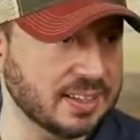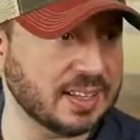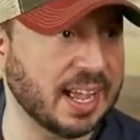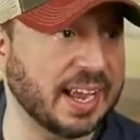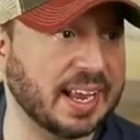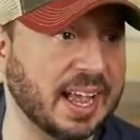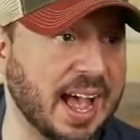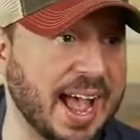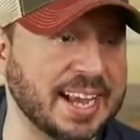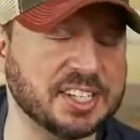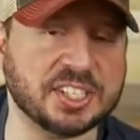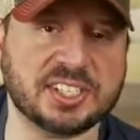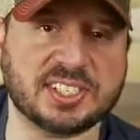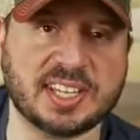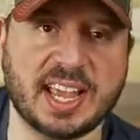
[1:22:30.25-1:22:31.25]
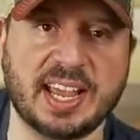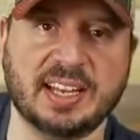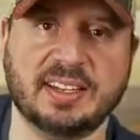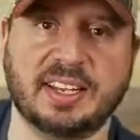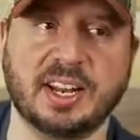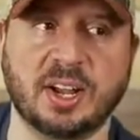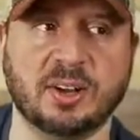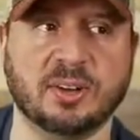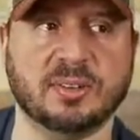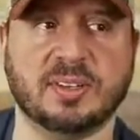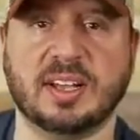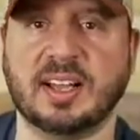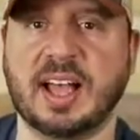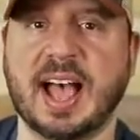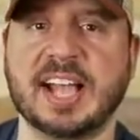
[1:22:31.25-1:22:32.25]
Like I just said, you know,
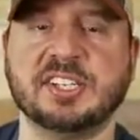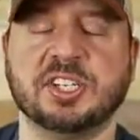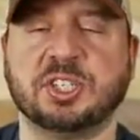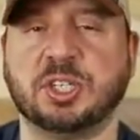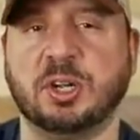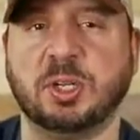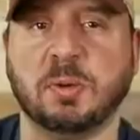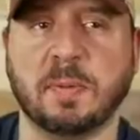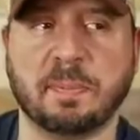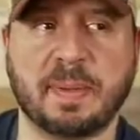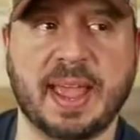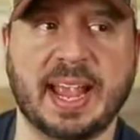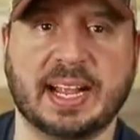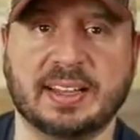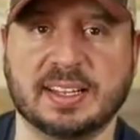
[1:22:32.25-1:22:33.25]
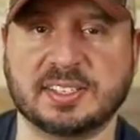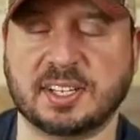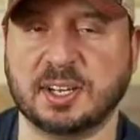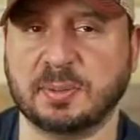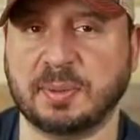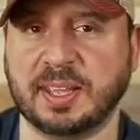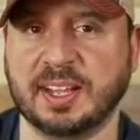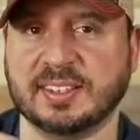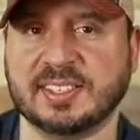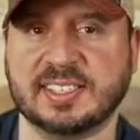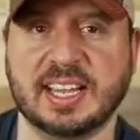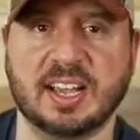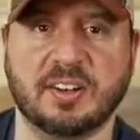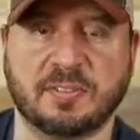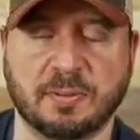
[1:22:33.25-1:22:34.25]
I just showed you a pick that's going to be on
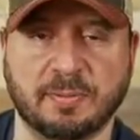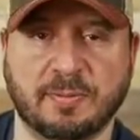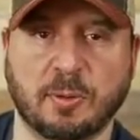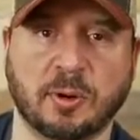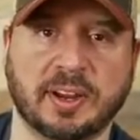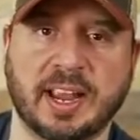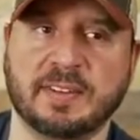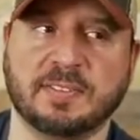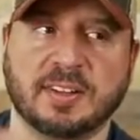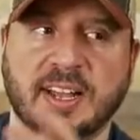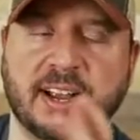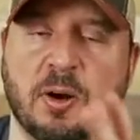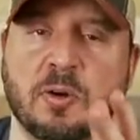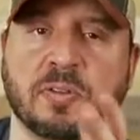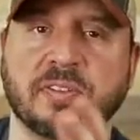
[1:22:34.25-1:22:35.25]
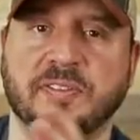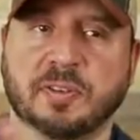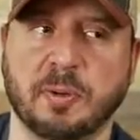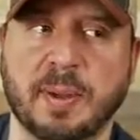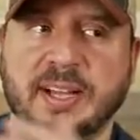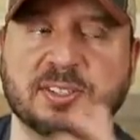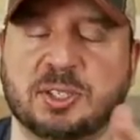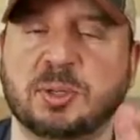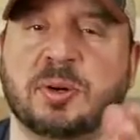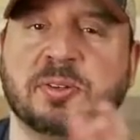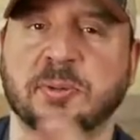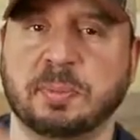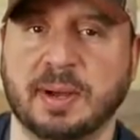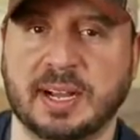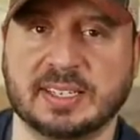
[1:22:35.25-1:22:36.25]
sale from Fourgate for like over for about two
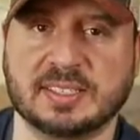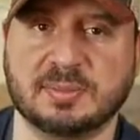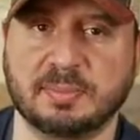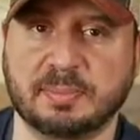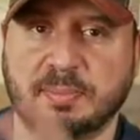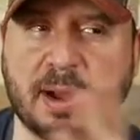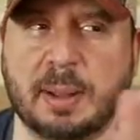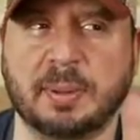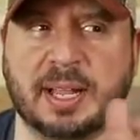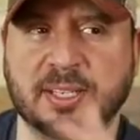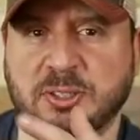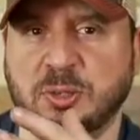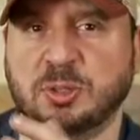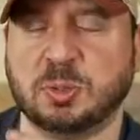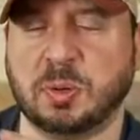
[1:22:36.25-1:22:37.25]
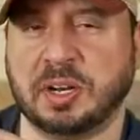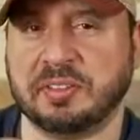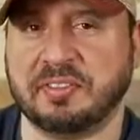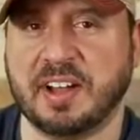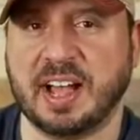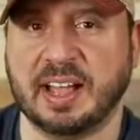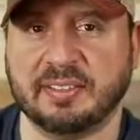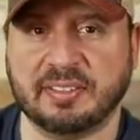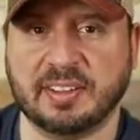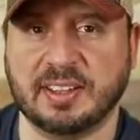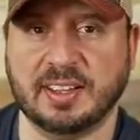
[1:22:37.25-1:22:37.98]
hundred bucks, probably like two twenty five.